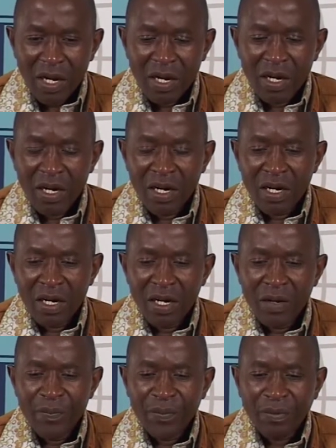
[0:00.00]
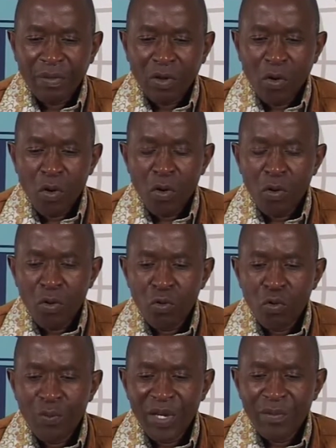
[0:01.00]
or
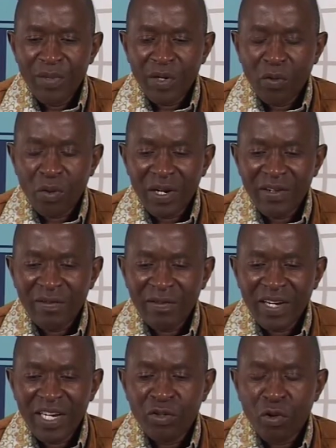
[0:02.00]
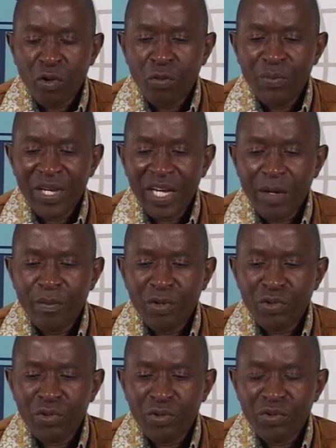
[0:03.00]
who may be qualified or be able
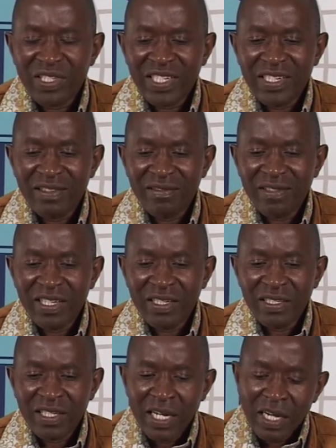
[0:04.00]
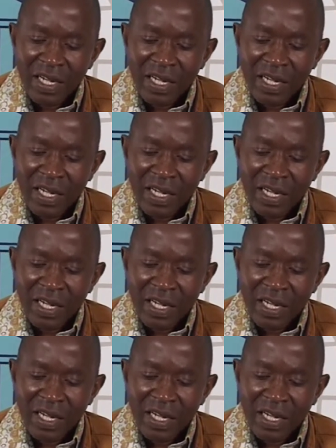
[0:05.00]
to do certain things,